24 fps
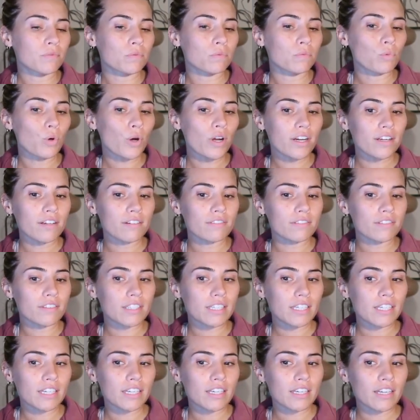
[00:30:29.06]
one of
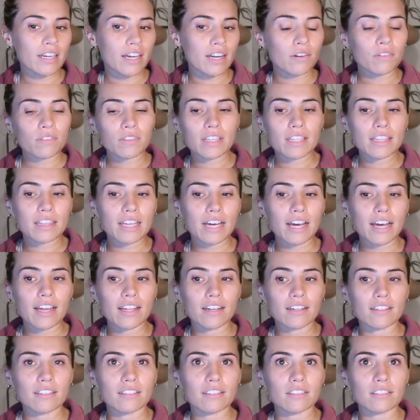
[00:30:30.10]
the, I don't think
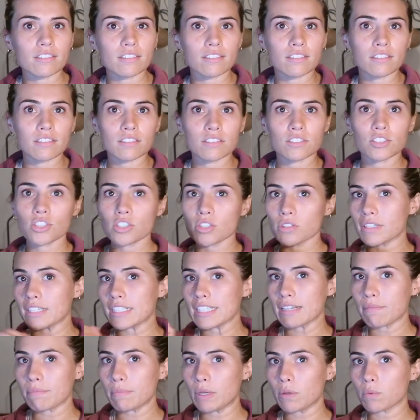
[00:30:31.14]
that
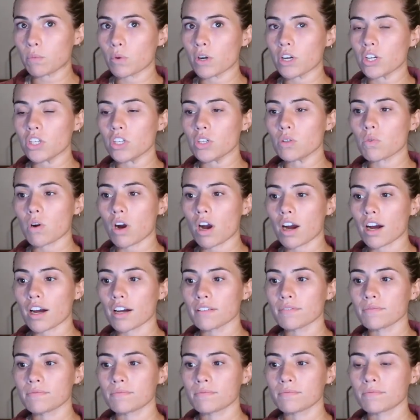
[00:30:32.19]
students have been where you
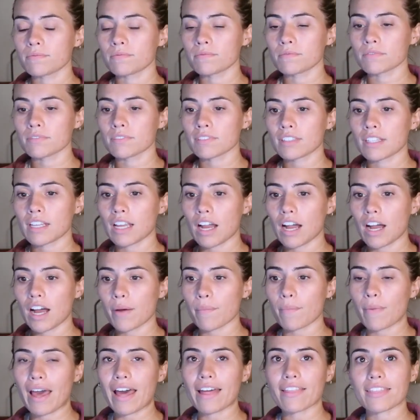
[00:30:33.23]
are
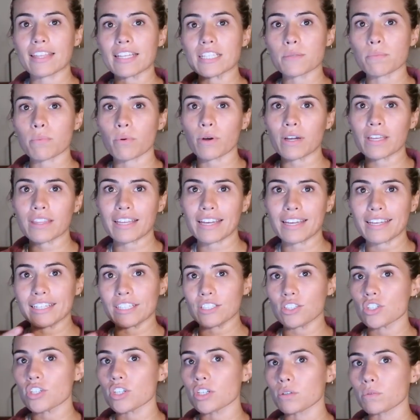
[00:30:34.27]
at this point, like
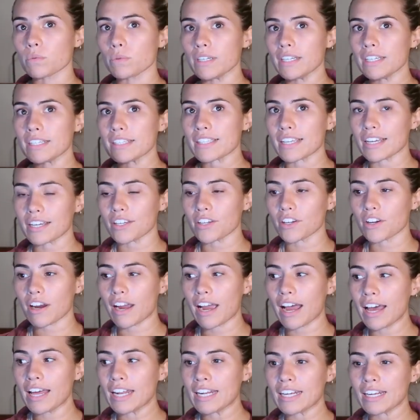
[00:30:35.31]
in 2 weeks that you're
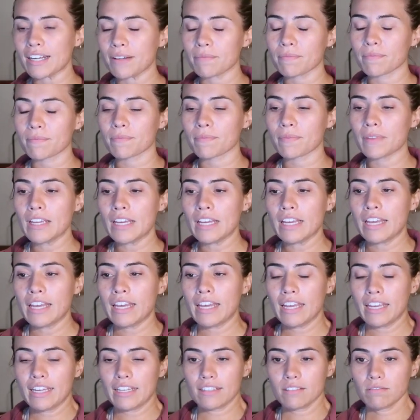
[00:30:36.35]
at." And
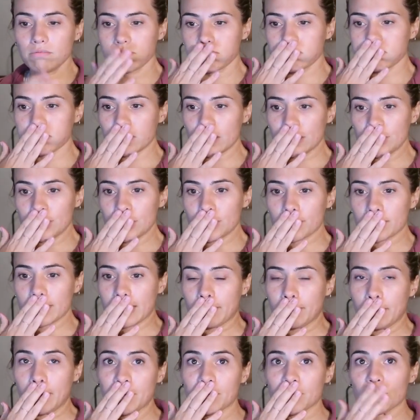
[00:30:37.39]
she was
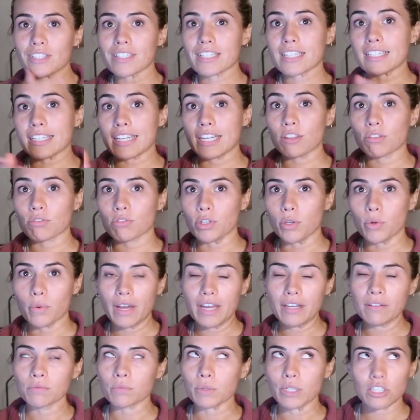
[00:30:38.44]
like, "Maybe it's just because I threw you
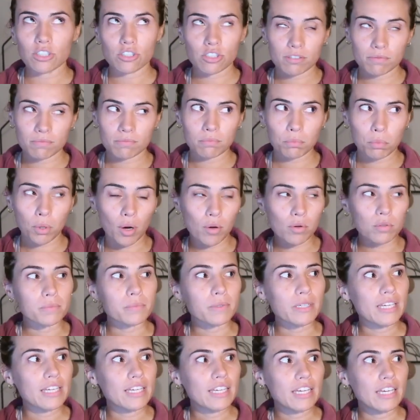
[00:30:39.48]
in," which
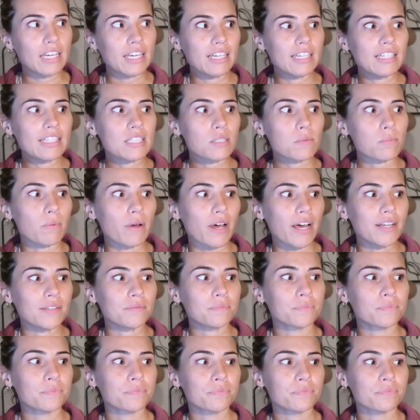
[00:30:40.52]
probably is, but,